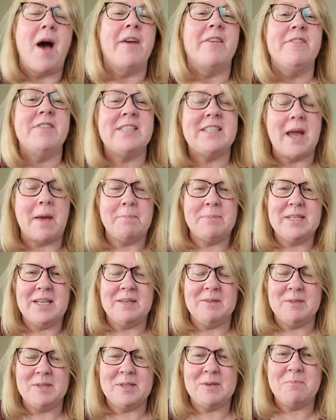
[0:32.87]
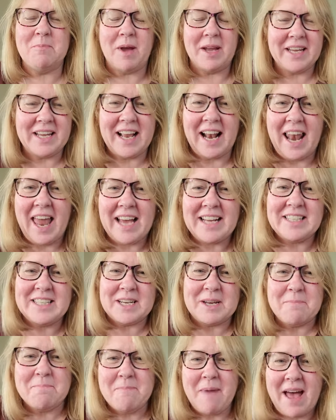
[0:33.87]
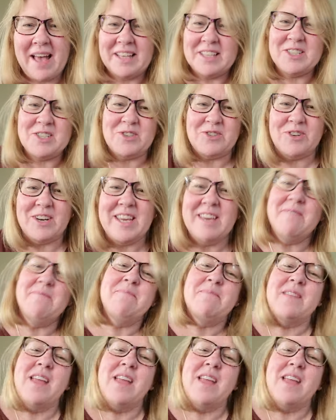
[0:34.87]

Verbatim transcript: I've stepped into my galactic mastery